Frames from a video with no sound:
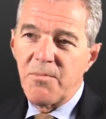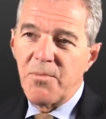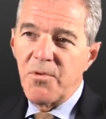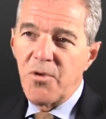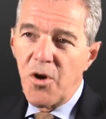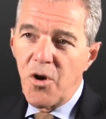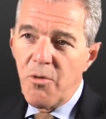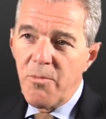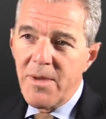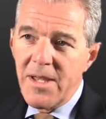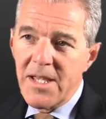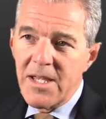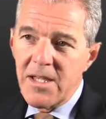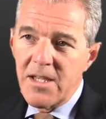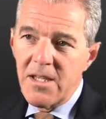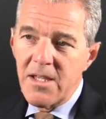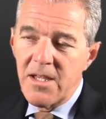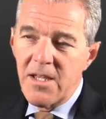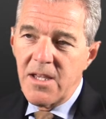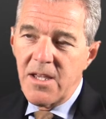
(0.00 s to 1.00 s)

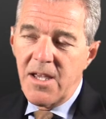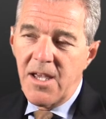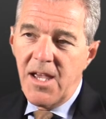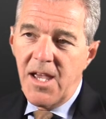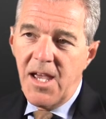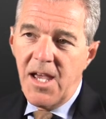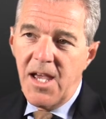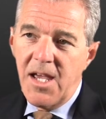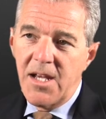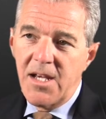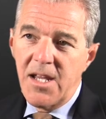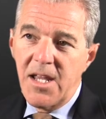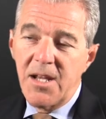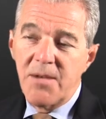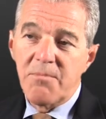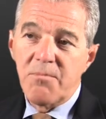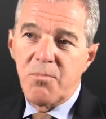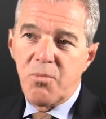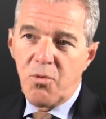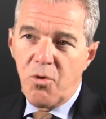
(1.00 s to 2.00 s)
probing
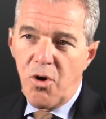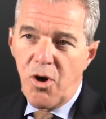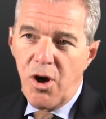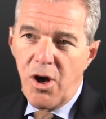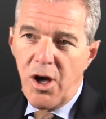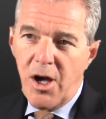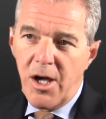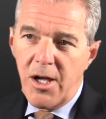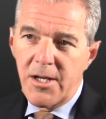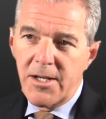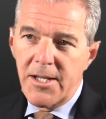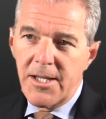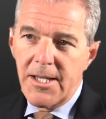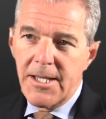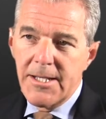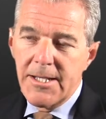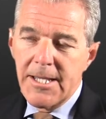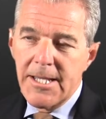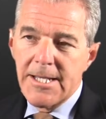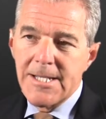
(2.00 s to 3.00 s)
and broad
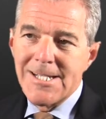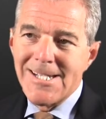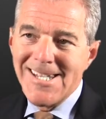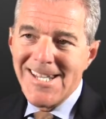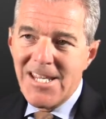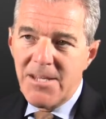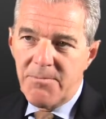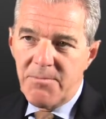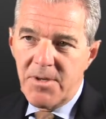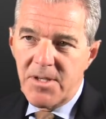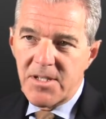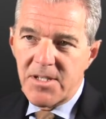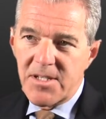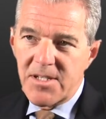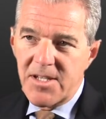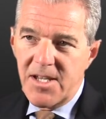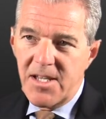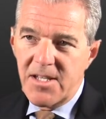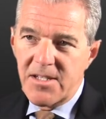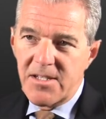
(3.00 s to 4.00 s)
and deep
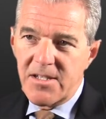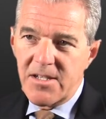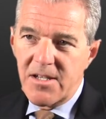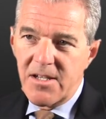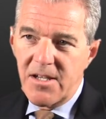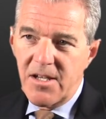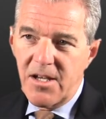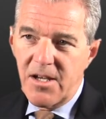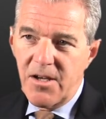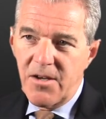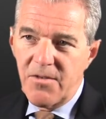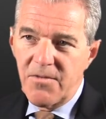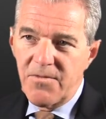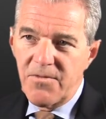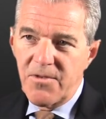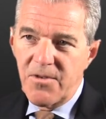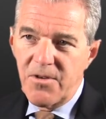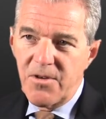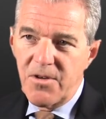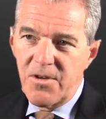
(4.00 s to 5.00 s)
sense
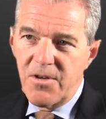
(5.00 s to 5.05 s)
of